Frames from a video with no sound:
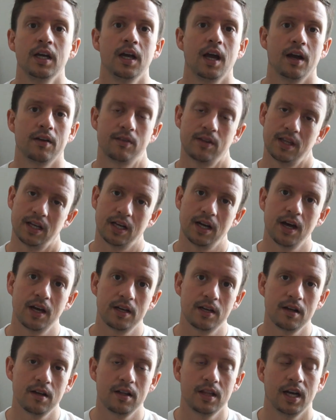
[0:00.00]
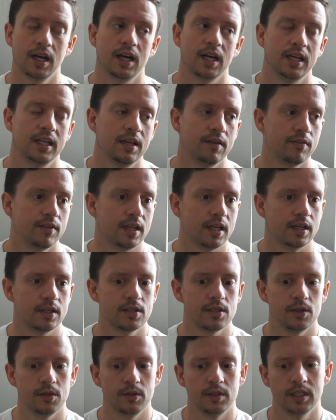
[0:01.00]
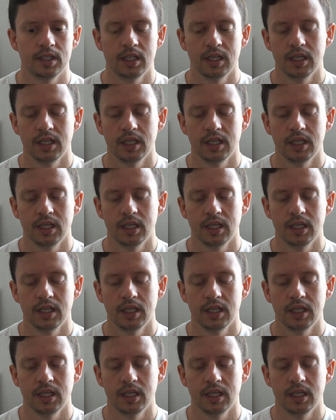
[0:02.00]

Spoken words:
after they got here, that kind of thing. So,